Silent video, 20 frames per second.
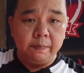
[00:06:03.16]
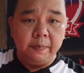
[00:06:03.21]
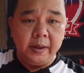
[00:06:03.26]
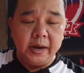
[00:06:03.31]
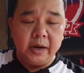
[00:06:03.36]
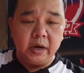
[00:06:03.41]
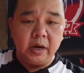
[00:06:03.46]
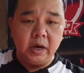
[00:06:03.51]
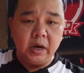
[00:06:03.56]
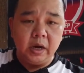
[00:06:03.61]

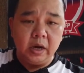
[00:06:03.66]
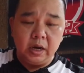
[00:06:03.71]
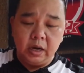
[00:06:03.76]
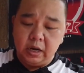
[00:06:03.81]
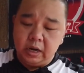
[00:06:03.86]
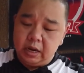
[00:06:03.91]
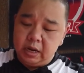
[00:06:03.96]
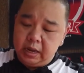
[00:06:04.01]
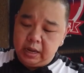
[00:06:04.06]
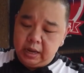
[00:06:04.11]
bigger
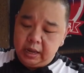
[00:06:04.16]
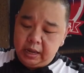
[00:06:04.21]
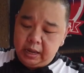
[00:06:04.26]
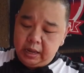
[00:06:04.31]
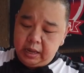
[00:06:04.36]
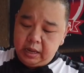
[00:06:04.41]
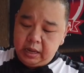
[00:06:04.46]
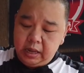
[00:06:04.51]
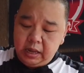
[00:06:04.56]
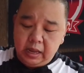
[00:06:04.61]

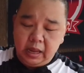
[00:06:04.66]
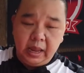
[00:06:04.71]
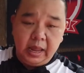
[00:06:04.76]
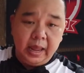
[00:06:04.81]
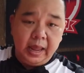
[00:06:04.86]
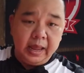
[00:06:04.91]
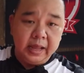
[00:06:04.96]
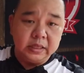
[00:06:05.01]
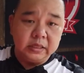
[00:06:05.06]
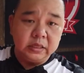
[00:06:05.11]

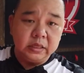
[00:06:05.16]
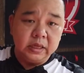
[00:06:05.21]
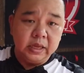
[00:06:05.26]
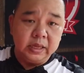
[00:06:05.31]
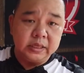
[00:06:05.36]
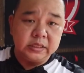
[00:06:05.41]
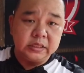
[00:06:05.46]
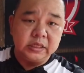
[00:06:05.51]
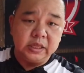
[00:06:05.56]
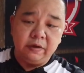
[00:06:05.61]

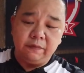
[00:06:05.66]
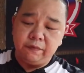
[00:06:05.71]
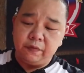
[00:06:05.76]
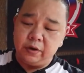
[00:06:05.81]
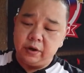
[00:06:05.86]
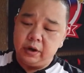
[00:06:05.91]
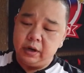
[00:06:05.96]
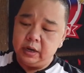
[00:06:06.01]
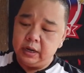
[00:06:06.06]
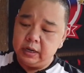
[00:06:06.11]
and
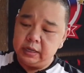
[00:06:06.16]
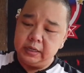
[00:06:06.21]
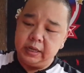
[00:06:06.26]
stiffer